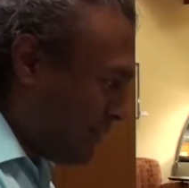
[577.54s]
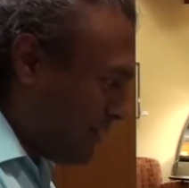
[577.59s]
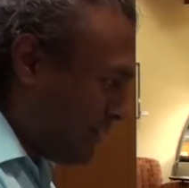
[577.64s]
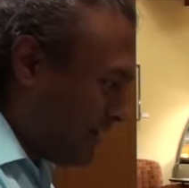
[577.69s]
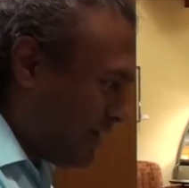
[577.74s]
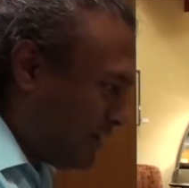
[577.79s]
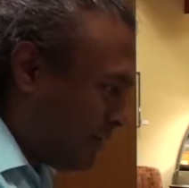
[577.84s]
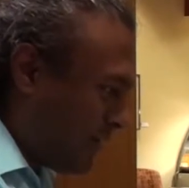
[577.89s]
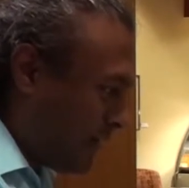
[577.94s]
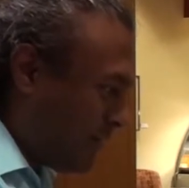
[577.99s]

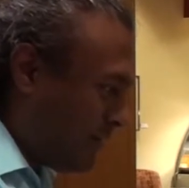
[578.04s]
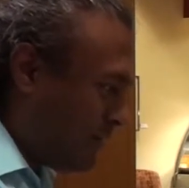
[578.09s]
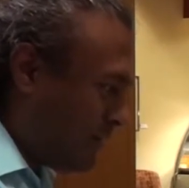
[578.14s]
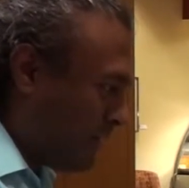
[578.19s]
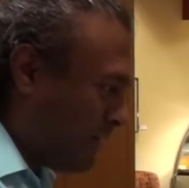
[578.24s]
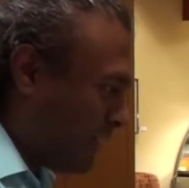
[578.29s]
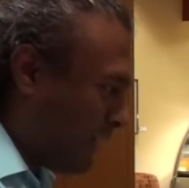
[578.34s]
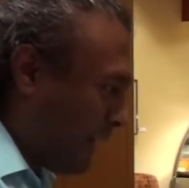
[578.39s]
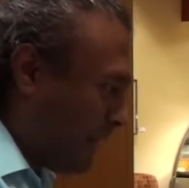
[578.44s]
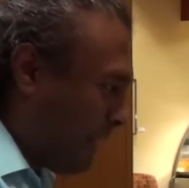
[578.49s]
There we go.
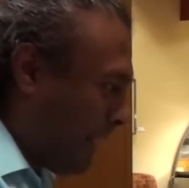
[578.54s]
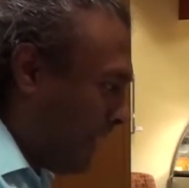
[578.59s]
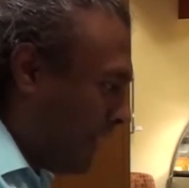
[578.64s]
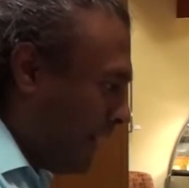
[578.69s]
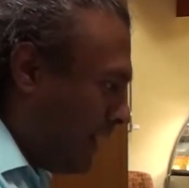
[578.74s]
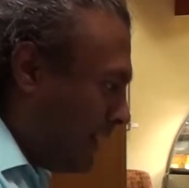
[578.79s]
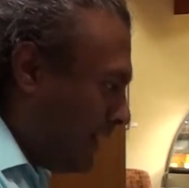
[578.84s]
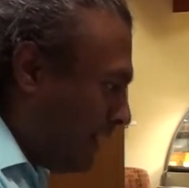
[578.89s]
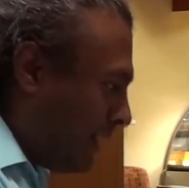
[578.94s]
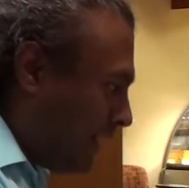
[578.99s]

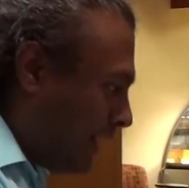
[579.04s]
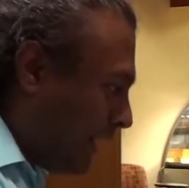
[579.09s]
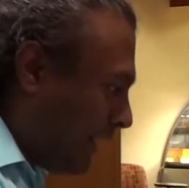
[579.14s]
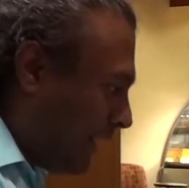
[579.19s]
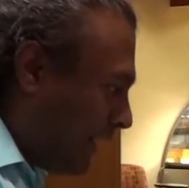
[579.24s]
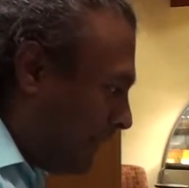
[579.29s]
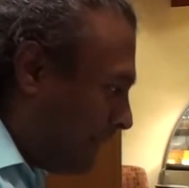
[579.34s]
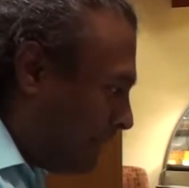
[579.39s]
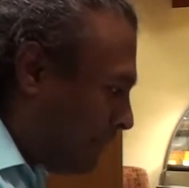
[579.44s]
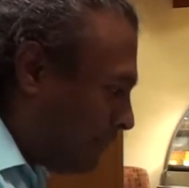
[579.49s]
All
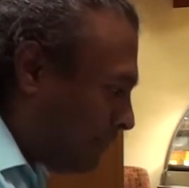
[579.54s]
right.